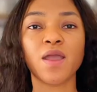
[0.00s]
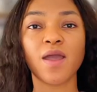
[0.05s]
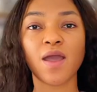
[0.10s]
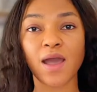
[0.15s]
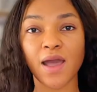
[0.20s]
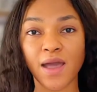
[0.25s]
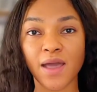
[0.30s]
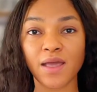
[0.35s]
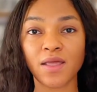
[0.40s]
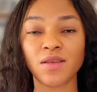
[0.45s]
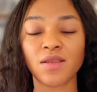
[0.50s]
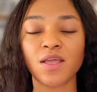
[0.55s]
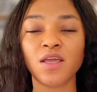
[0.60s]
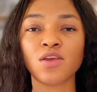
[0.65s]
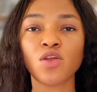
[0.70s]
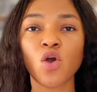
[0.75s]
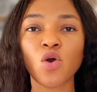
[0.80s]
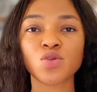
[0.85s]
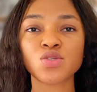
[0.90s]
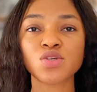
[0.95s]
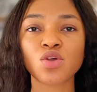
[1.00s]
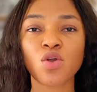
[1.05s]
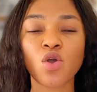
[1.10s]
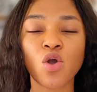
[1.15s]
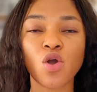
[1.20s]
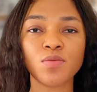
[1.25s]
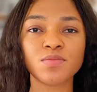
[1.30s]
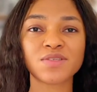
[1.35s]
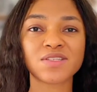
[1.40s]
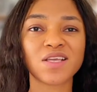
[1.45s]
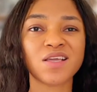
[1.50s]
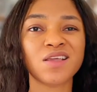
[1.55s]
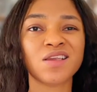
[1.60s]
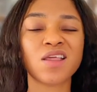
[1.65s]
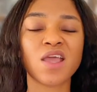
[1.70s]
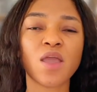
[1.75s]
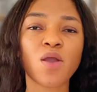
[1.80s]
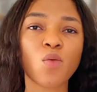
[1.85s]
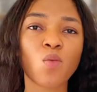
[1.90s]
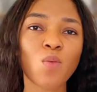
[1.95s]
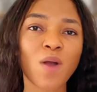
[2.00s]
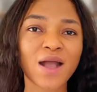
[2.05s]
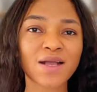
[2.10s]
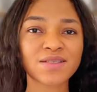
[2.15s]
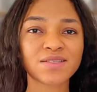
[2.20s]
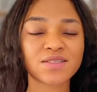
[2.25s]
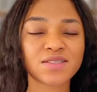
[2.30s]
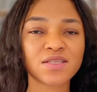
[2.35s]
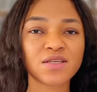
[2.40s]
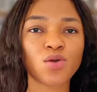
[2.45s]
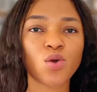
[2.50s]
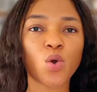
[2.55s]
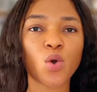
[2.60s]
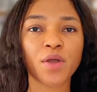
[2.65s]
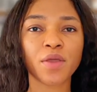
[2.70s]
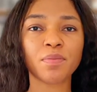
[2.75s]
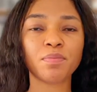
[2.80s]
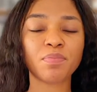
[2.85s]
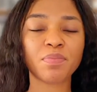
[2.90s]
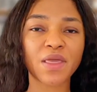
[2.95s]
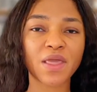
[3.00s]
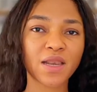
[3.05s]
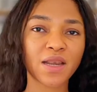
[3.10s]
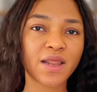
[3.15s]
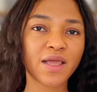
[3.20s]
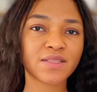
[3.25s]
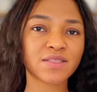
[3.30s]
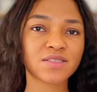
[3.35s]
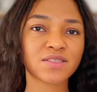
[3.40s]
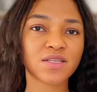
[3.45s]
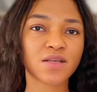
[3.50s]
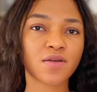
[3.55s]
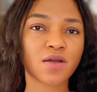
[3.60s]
and it also comes in a waxy or a pellet